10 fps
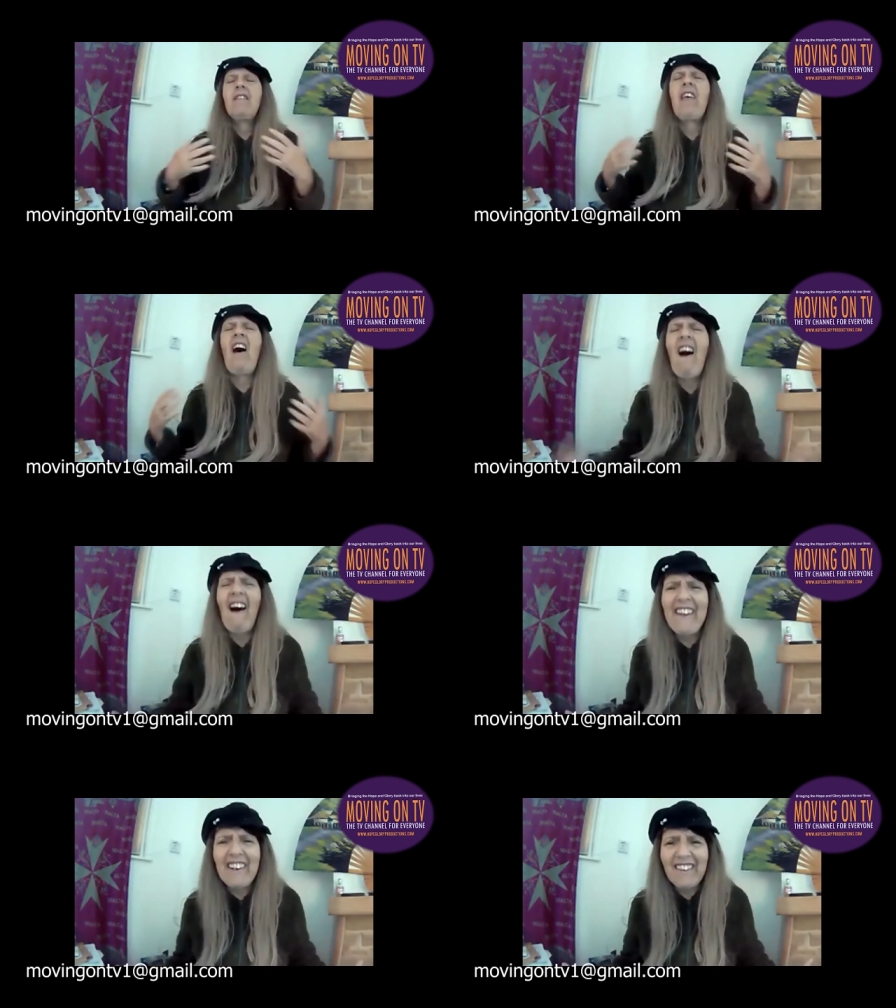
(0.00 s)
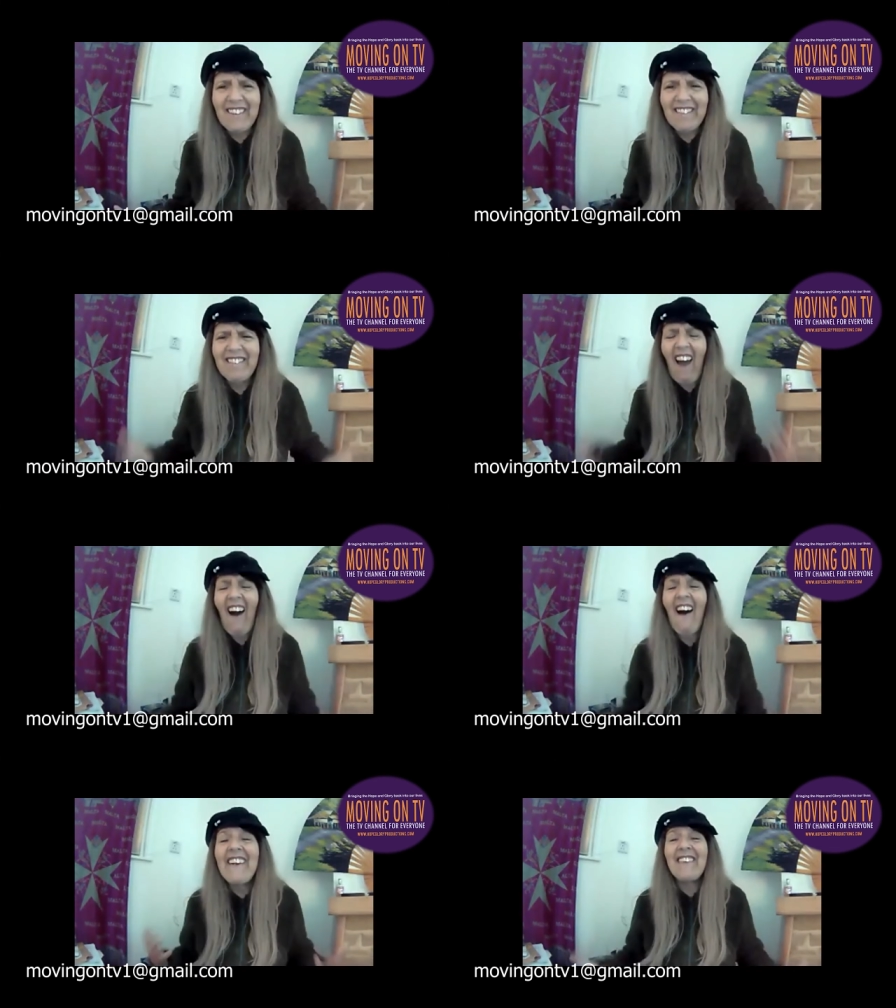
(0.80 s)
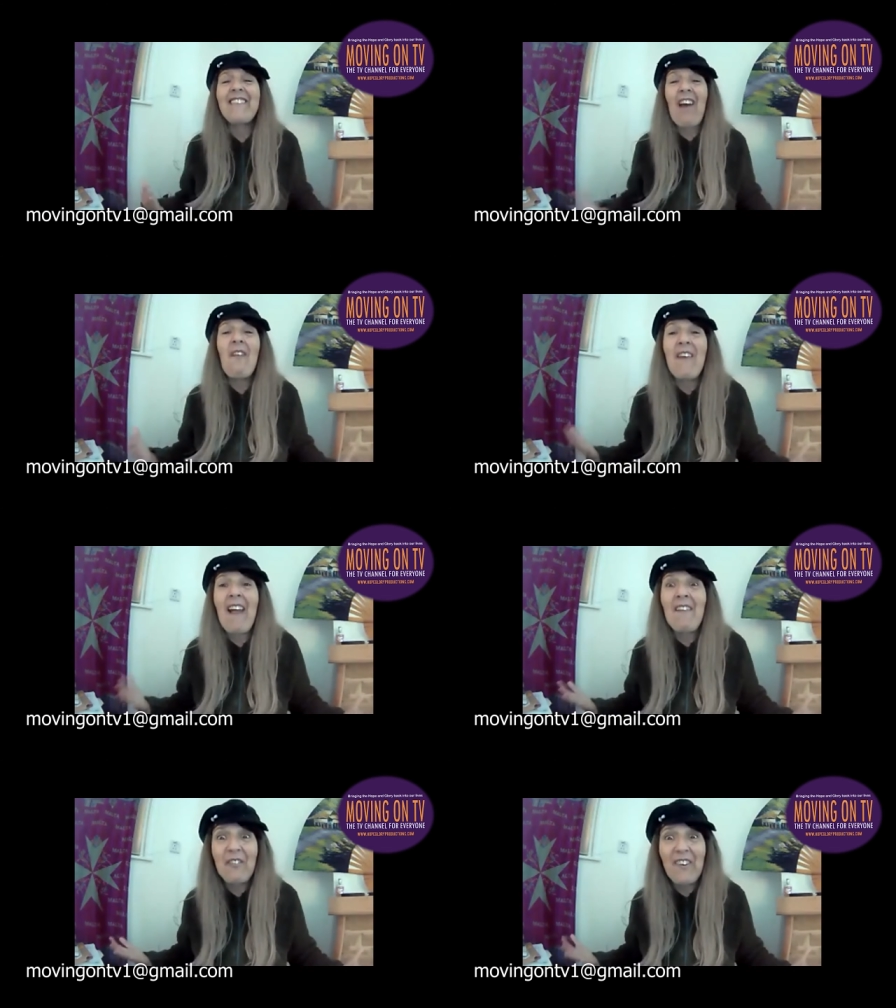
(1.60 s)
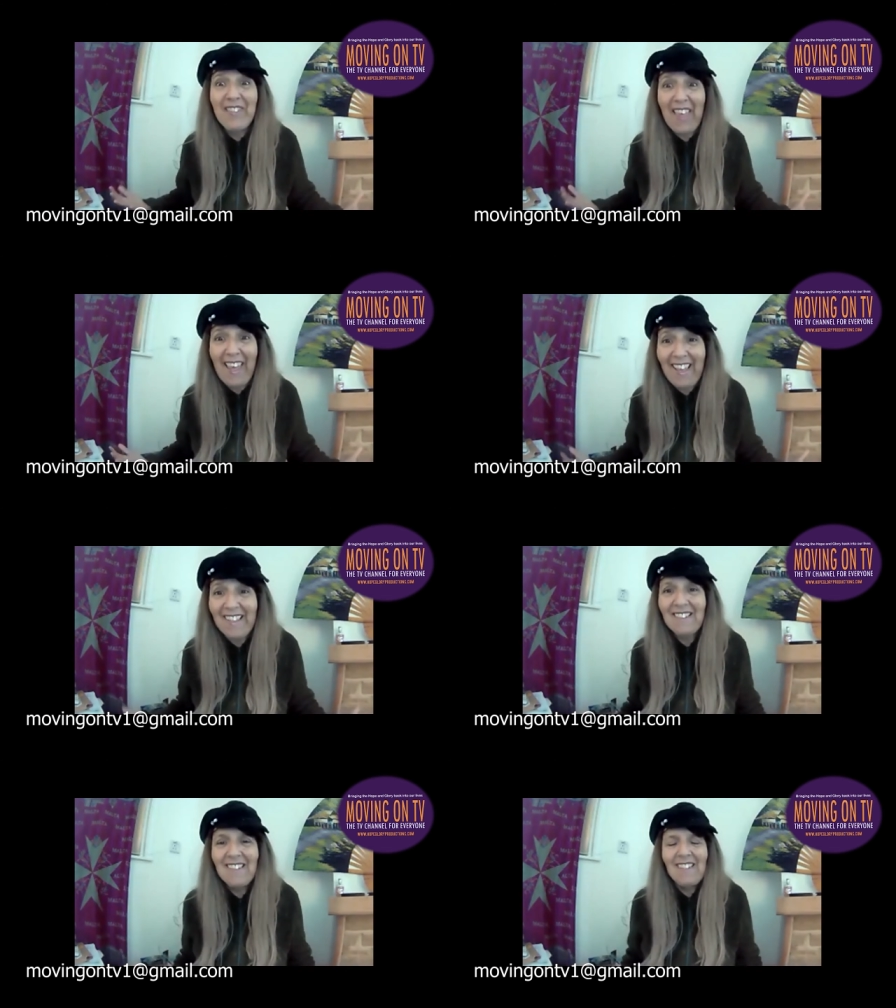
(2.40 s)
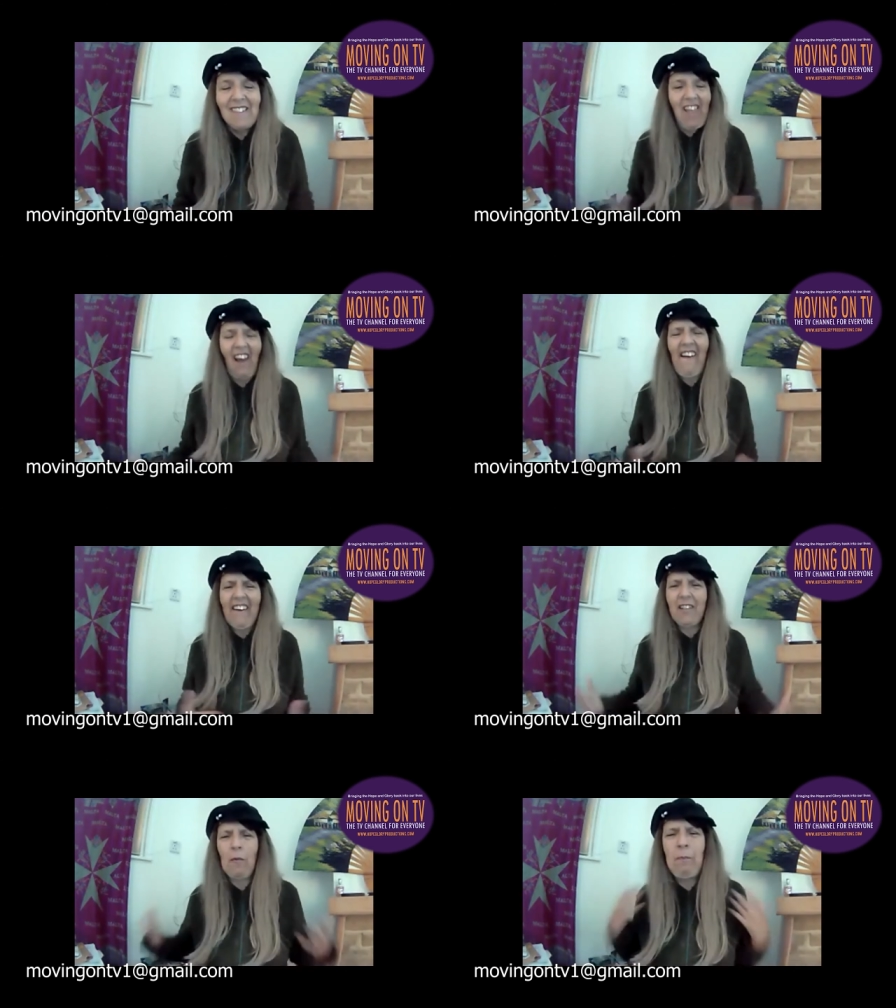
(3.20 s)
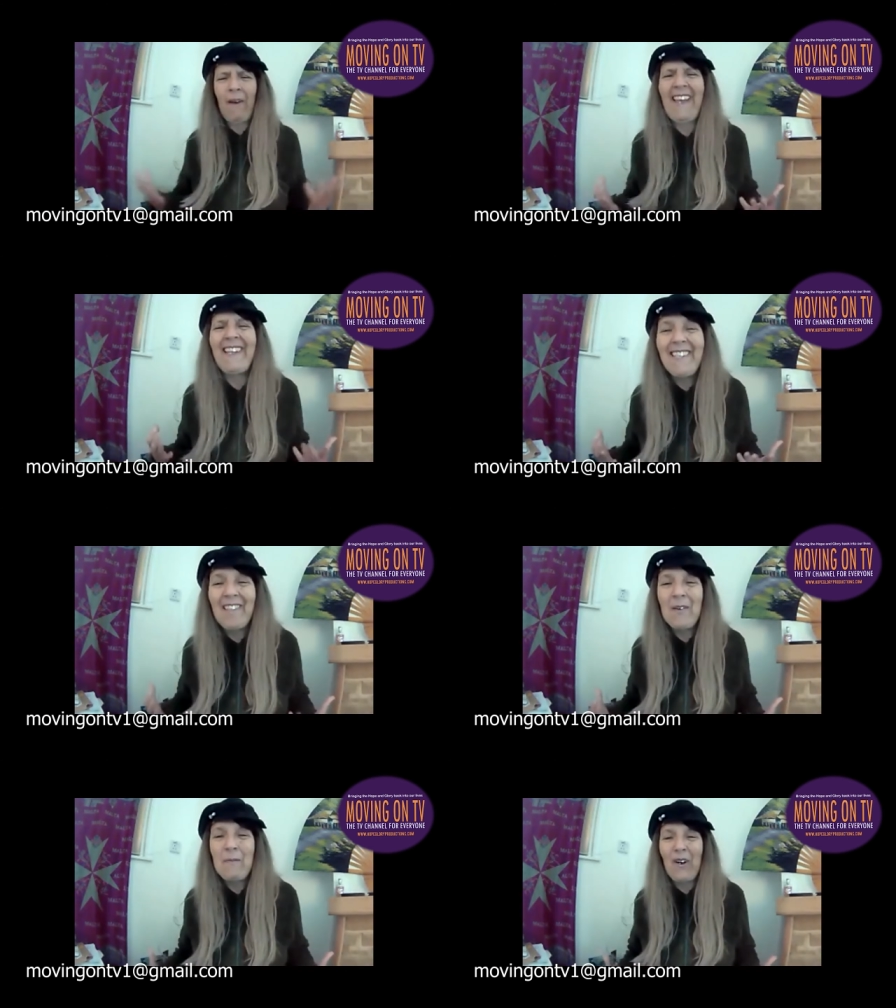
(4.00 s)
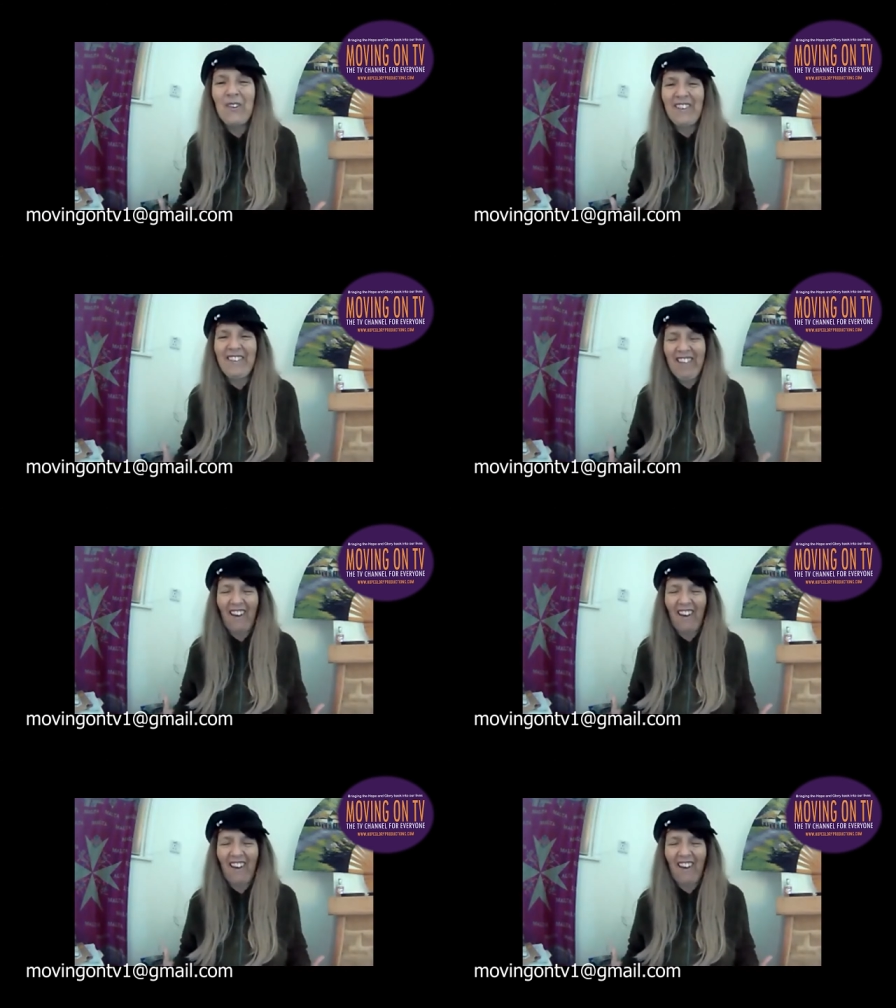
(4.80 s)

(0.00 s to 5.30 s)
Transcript: Tired, tired of everything. Tired of pain in the body.